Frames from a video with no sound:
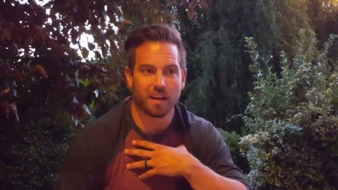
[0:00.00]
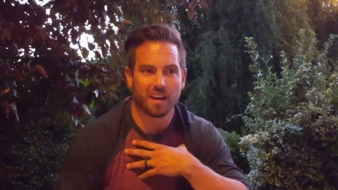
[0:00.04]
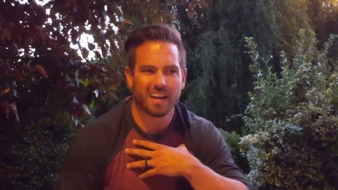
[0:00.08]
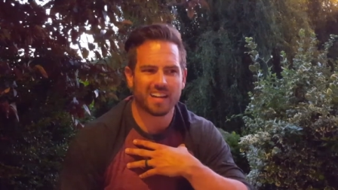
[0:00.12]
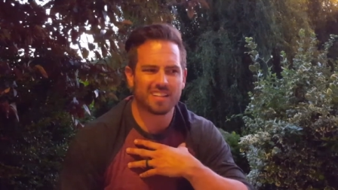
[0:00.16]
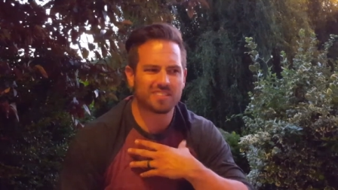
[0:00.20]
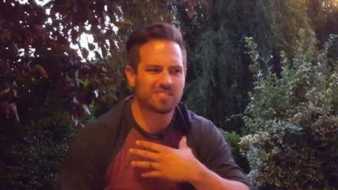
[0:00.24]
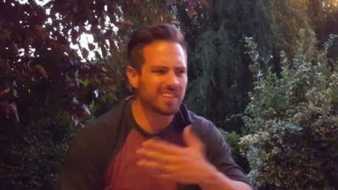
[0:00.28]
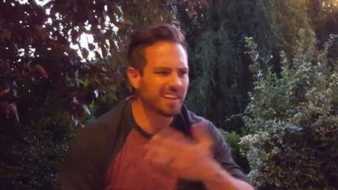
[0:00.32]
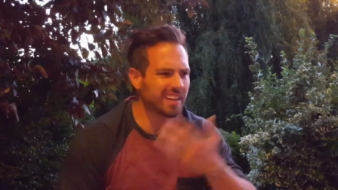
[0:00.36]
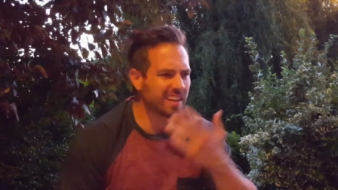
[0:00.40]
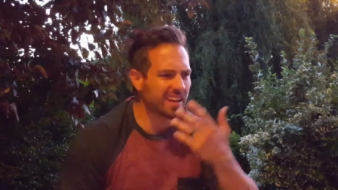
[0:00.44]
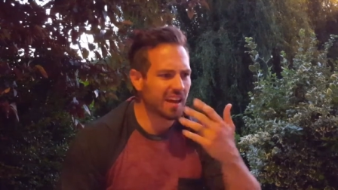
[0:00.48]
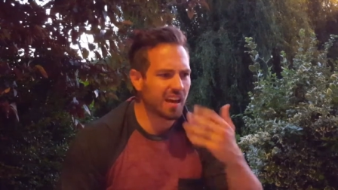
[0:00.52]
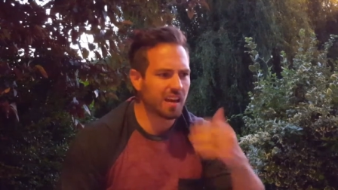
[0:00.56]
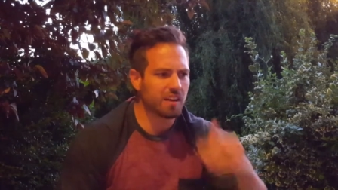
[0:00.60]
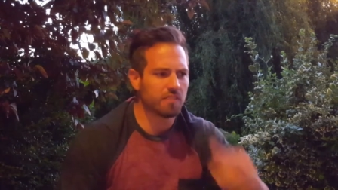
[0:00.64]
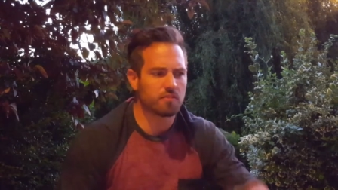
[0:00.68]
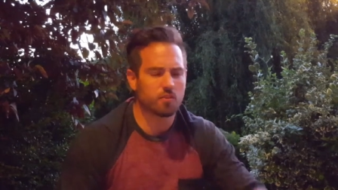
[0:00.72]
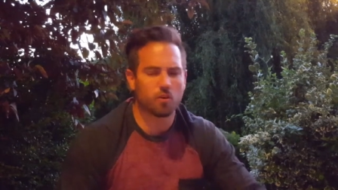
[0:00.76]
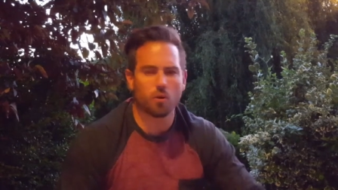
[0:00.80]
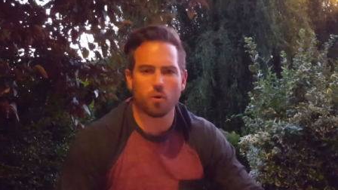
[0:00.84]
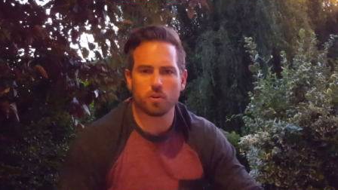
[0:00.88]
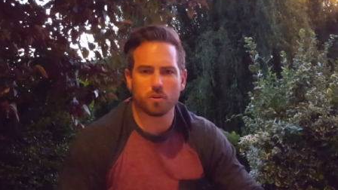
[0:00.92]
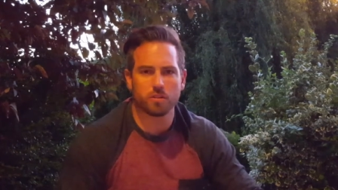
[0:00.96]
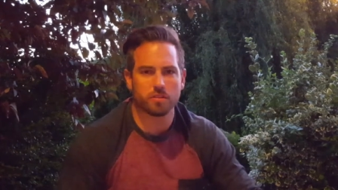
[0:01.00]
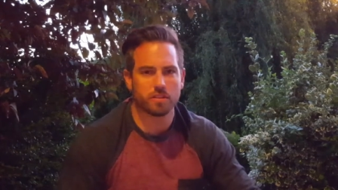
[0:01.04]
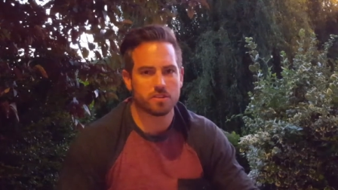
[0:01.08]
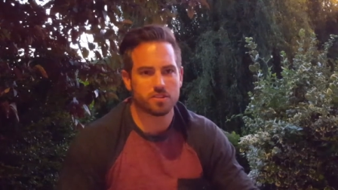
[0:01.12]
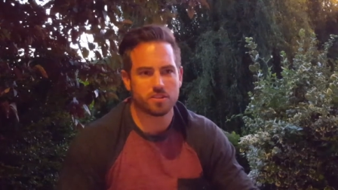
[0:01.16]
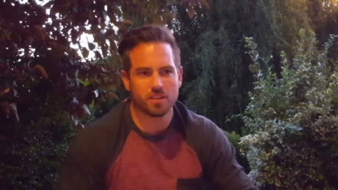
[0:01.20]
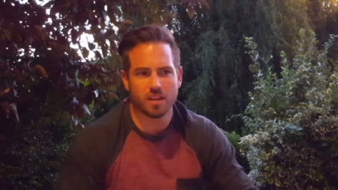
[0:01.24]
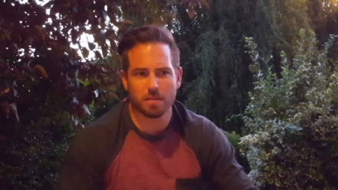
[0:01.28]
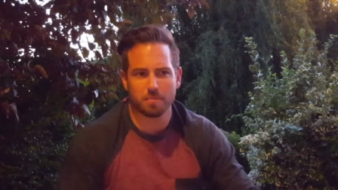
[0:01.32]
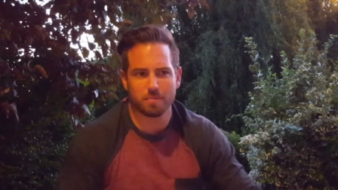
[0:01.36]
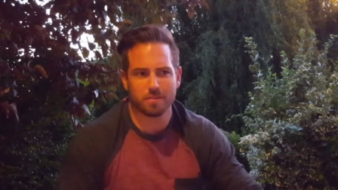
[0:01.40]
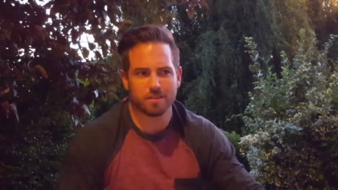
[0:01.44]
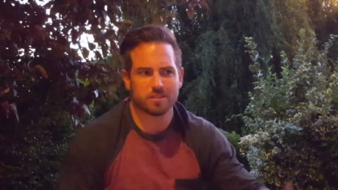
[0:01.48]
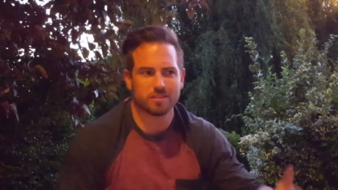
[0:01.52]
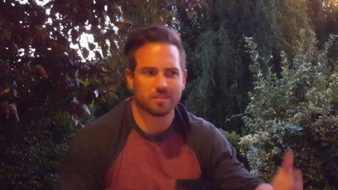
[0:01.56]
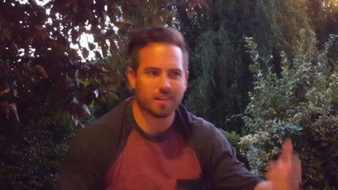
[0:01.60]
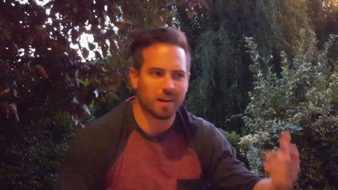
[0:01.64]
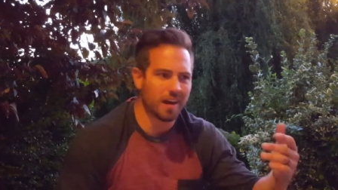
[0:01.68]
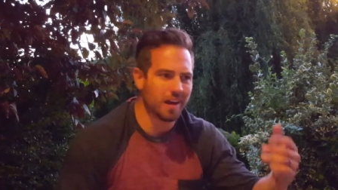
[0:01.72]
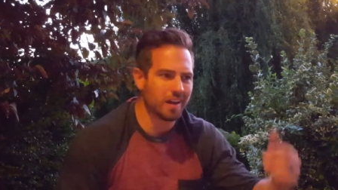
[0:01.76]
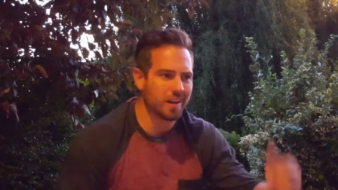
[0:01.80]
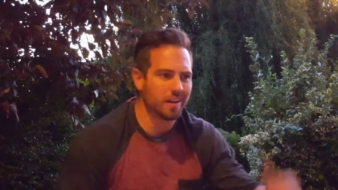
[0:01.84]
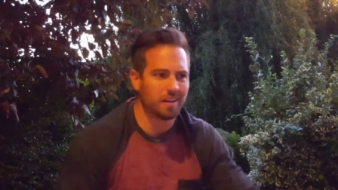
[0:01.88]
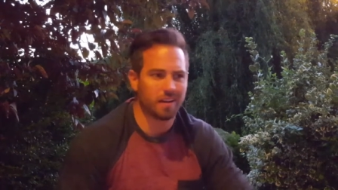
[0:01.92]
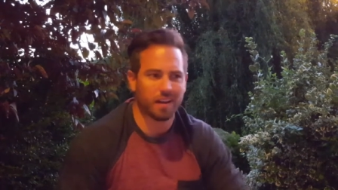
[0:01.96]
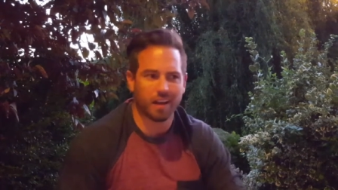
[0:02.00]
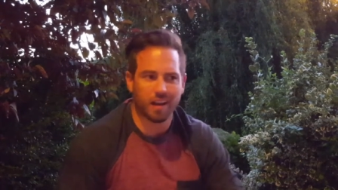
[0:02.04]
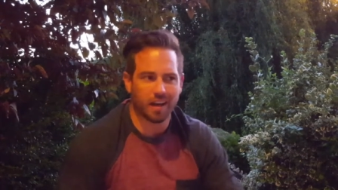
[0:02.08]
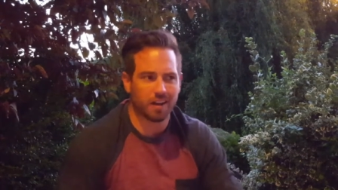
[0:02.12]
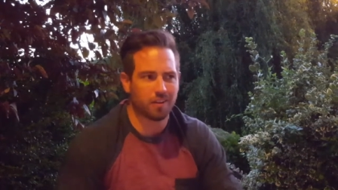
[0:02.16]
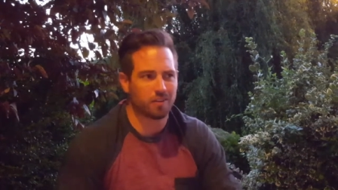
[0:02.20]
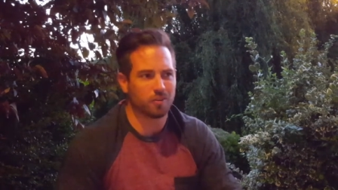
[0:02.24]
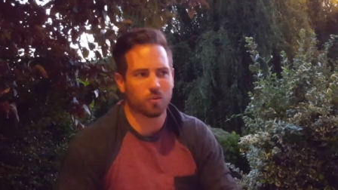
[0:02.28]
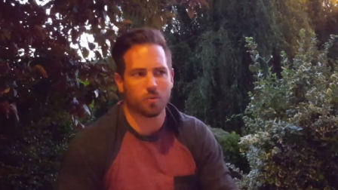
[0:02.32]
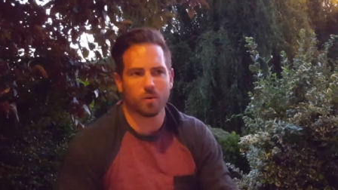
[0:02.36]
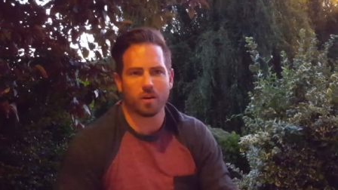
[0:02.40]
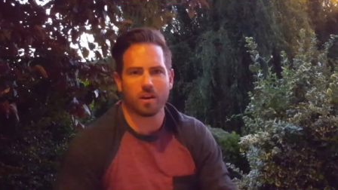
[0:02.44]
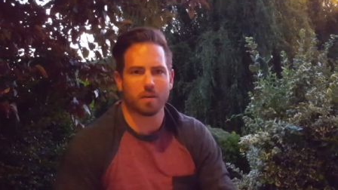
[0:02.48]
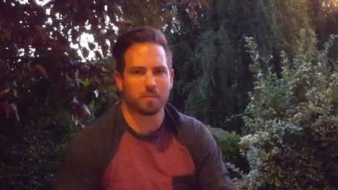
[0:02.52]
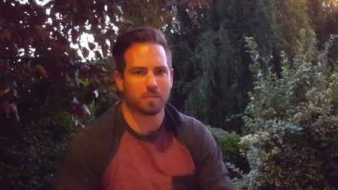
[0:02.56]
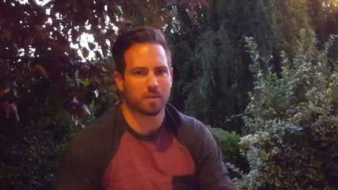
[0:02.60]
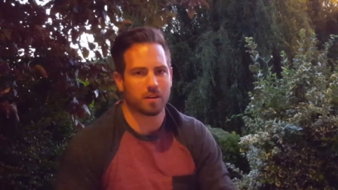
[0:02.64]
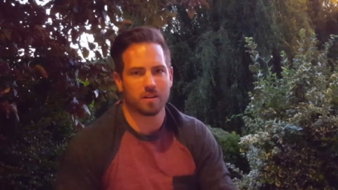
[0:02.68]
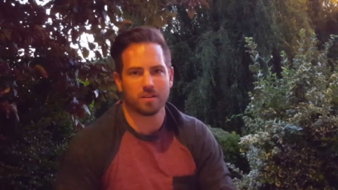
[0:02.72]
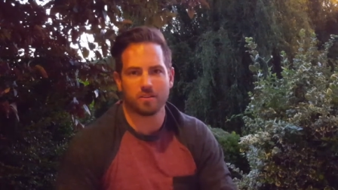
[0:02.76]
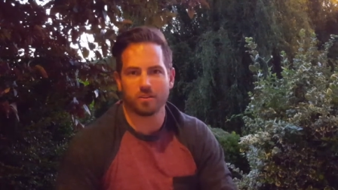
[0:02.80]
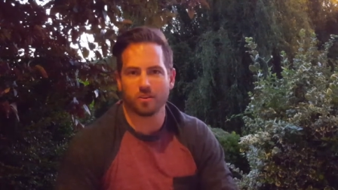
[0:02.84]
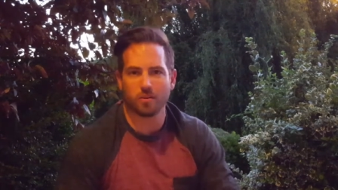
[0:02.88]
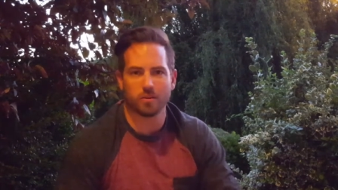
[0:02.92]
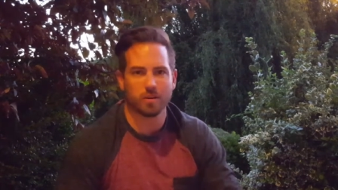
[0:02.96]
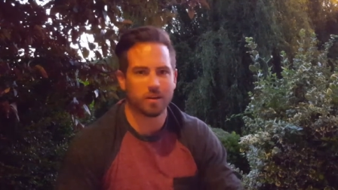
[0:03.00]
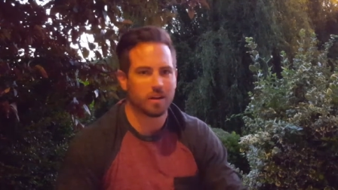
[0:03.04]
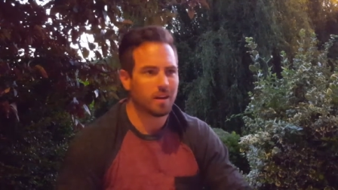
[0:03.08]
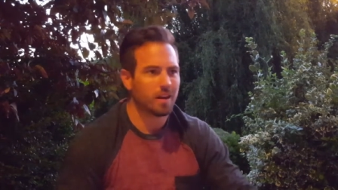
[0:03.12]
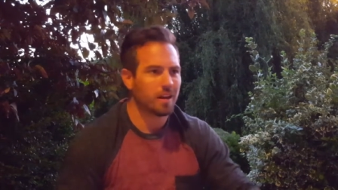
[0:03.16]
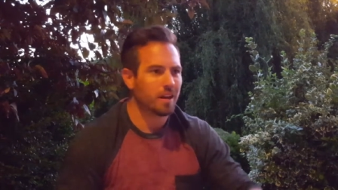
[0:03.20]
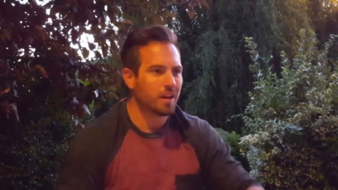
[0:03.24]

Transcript: It's like kind of going to the gym, deciding, I don't know what I'm going to do.